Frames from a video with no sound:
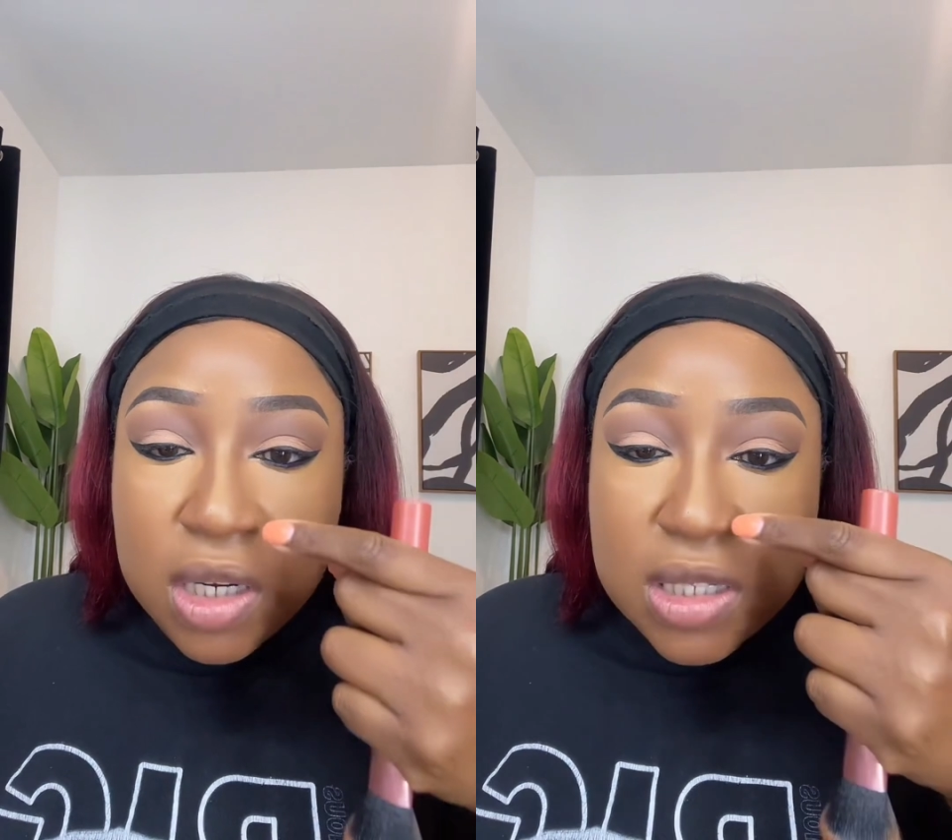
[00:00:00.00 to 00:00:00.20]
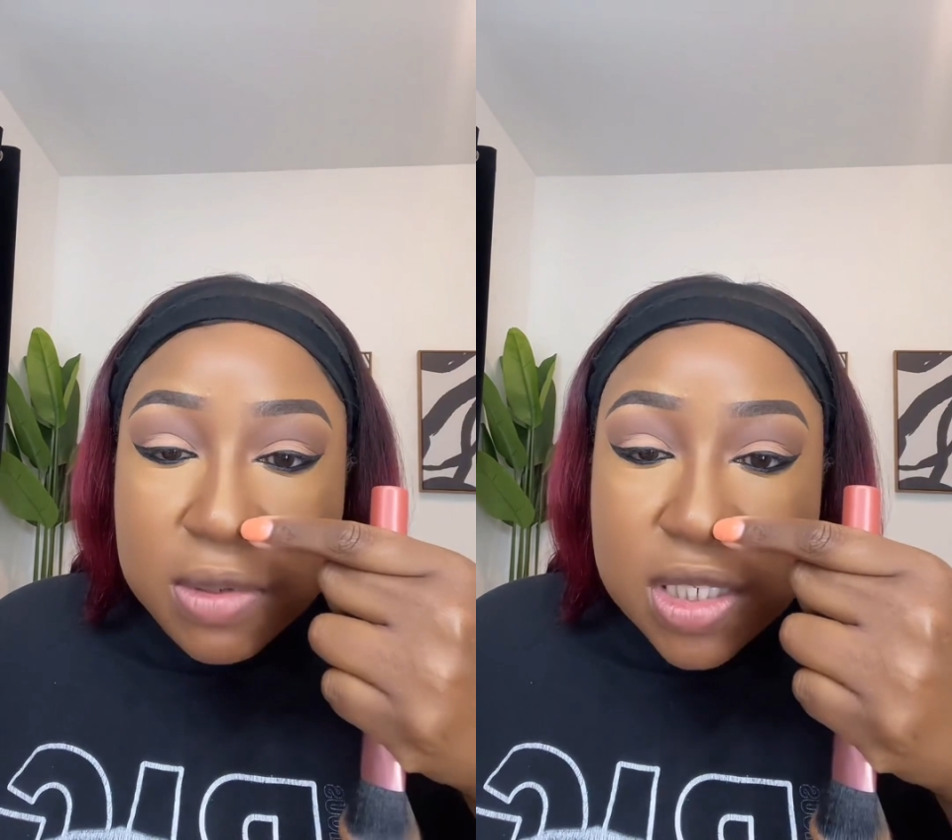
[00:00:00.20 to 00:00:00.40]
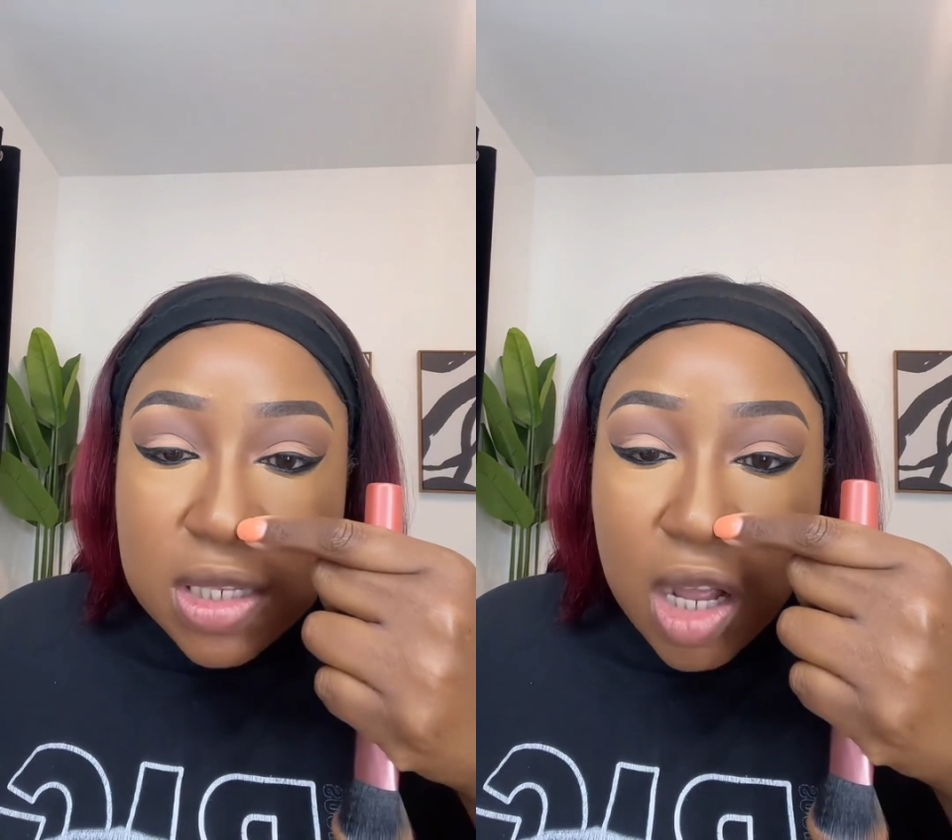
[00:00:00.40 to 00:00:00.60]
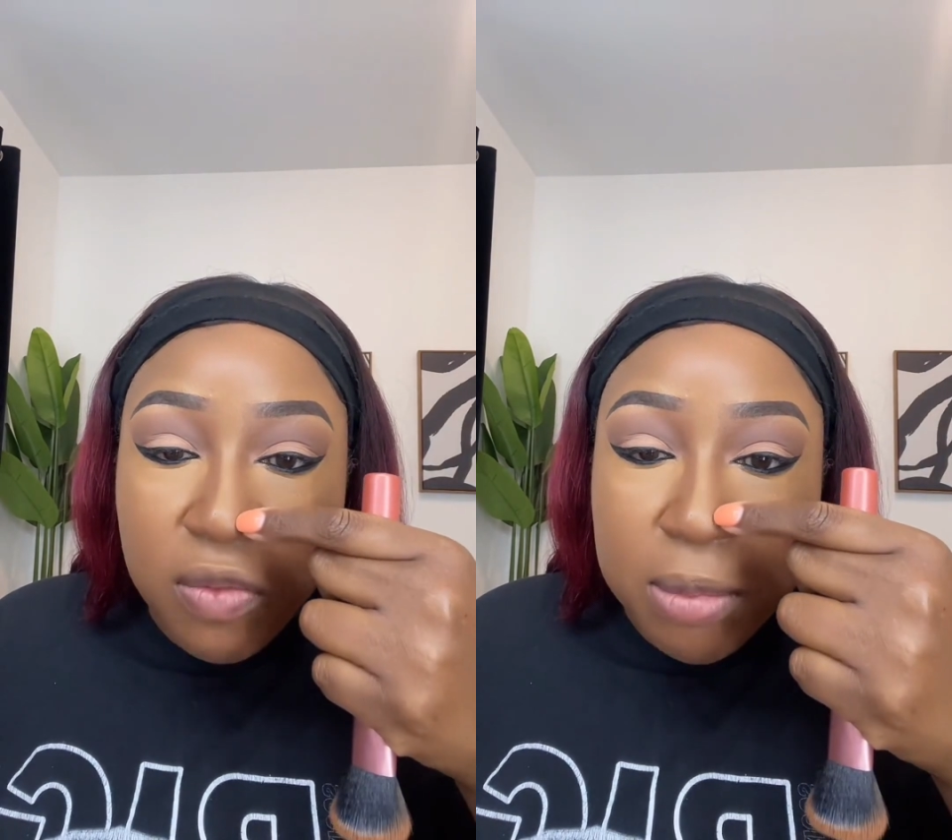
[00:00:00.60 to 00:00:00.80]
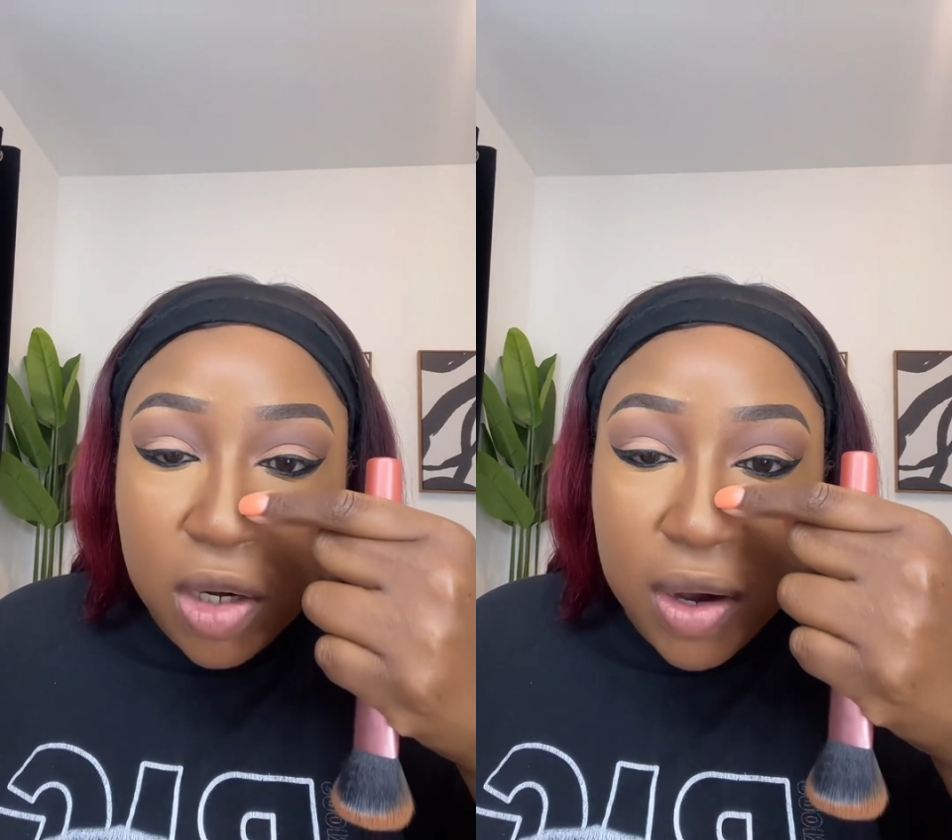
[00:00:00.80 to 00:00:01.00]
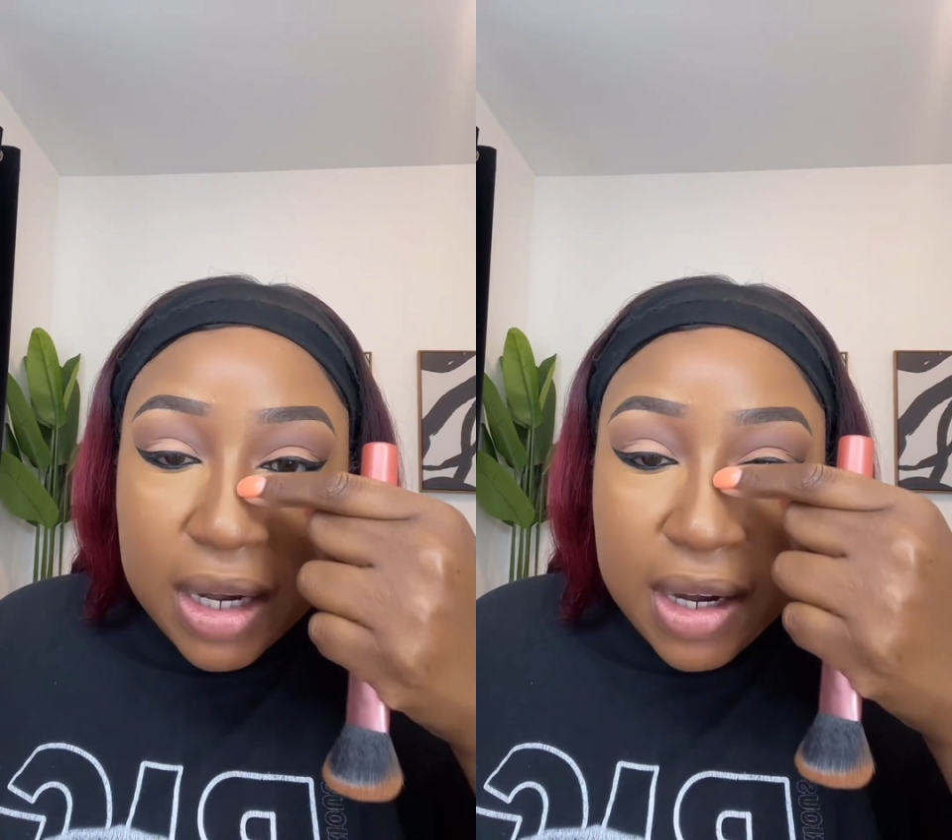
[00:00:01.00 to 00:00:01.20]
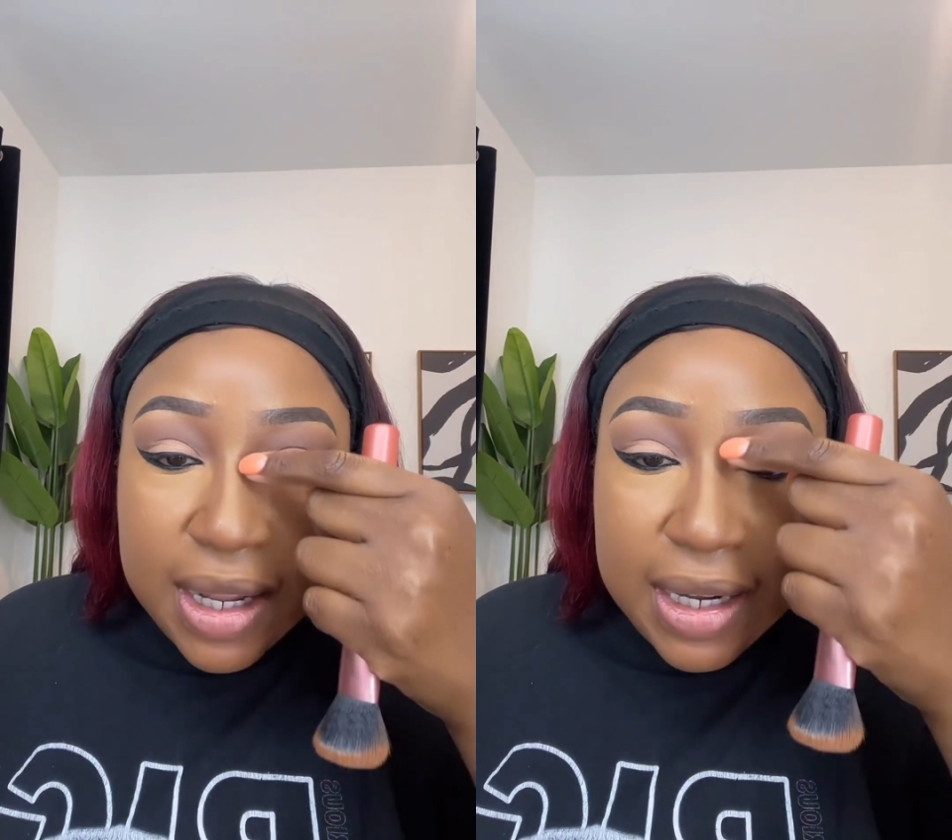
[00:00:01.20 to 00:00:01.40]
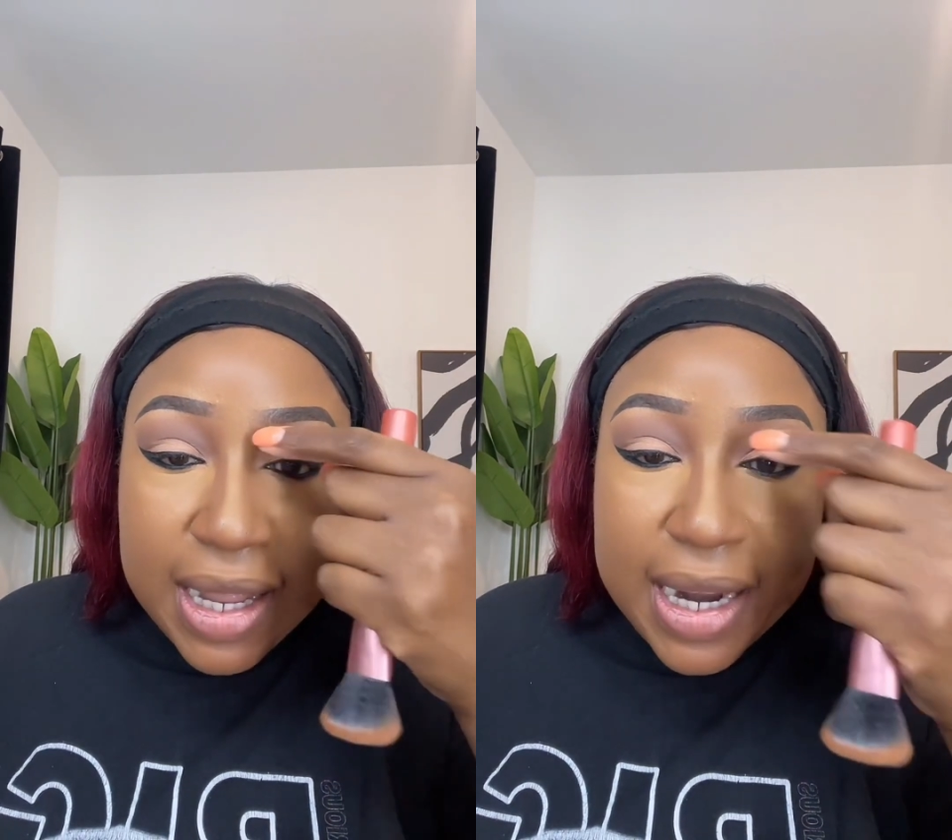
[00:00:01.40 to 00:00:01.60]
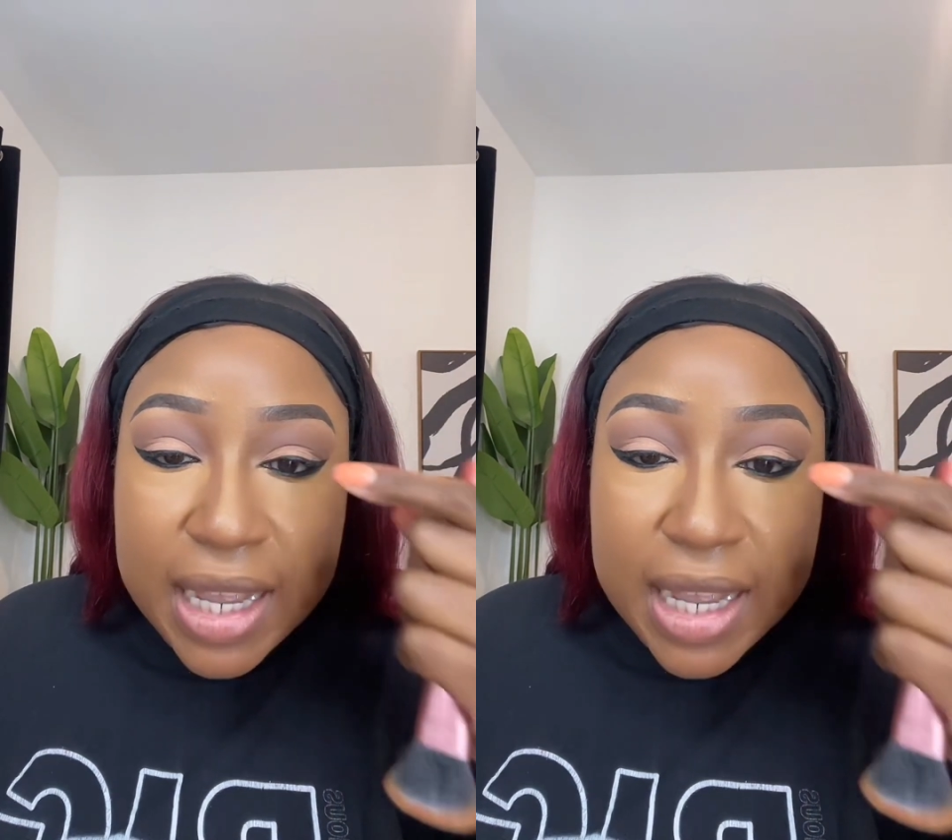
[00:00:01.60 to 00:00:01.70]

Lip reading: Kai told you that. Now